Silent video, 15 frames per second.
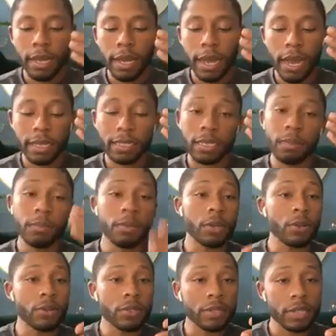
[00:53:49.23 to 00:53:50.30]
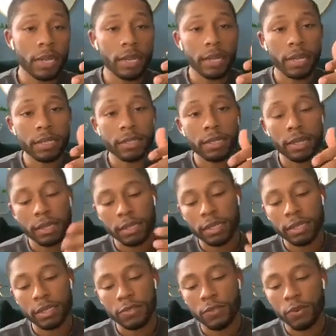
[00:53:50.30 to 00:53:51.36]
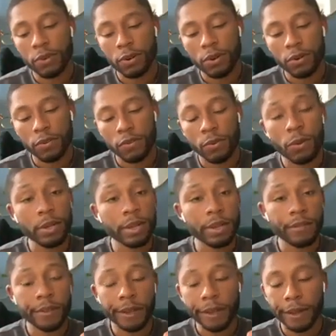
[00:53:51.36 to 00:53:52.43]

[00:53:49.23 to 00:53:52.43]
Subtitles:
actually builds satellites like this for a living.